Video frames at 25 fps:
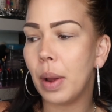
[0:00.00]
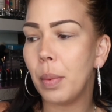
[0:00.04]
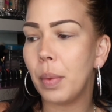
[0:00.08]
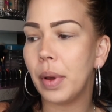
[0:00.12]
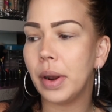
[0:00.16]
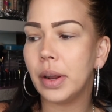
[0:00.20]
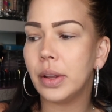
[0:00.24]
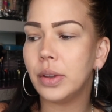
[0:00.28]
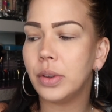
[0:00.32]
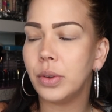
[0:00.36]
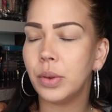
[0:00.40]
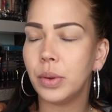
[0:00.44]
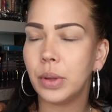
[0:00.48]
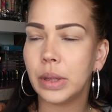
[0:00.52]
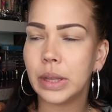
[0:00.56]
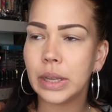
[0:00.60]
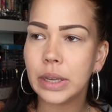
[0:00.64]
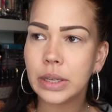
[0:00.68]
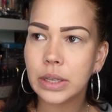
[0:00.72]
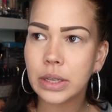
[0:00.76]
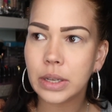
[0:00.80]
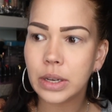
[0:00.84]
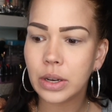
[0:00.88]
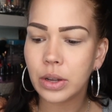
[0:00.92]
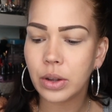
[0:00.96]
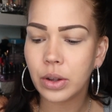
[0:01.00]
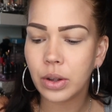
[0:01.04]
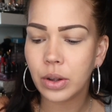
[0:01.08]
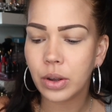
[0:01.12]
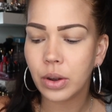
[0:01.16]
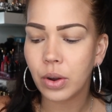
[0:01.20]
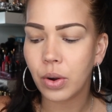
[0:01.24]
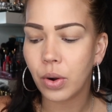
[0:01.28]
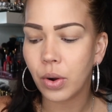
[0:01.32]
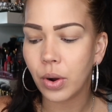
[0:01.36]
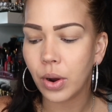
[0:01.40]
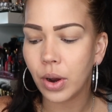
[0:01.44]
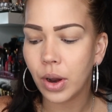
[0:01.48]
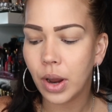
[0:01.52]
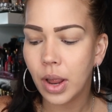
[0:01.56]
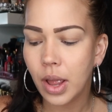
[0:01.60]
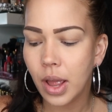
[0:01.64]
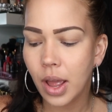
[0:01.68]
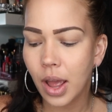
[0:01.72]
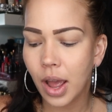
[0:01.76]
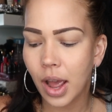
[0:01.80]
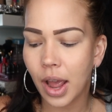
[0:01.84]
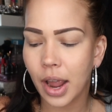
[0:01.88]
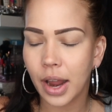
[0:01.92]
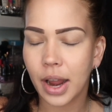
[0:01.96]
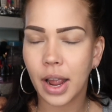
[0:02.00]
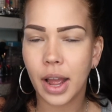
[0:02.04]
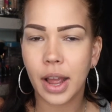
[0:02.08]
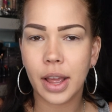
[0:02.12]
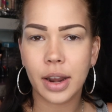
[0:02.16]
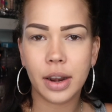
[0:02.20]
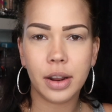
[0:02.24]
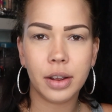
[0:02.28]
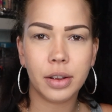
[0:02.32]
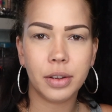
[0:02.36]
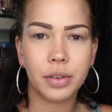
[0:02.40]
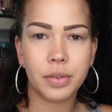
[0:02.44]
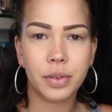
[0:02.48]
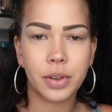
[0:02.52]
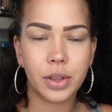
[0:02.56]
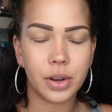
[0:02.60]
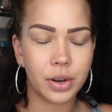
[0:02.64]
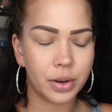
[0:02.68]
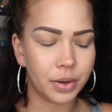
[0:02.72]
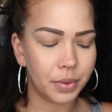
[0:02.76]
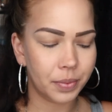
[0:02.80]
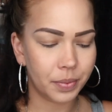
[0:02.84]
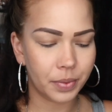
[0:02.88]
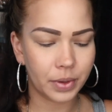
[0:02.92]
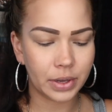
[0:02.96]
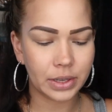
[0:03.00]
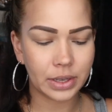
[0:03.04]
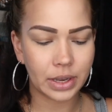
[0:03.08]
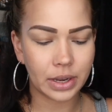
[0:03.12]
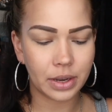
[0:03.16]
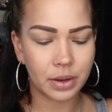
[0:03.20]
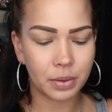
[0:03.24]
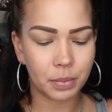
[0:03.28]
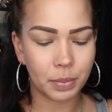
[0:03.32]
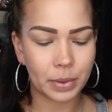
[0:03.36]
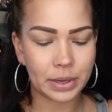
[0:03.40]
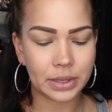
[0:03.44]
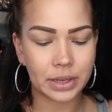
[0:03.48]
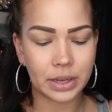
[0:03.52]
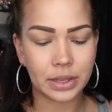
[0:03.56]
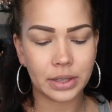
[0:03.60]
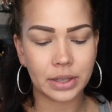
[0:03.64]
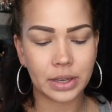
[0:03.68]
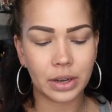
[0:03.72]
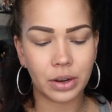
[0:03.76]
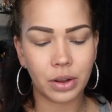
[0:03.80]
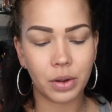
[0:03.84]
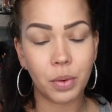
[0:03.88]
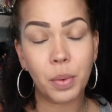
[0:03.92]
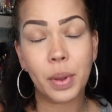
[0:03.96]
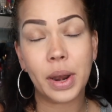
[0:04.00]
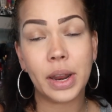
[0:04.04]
I want to do this look, or I kind of, you know, it's like my sunset look.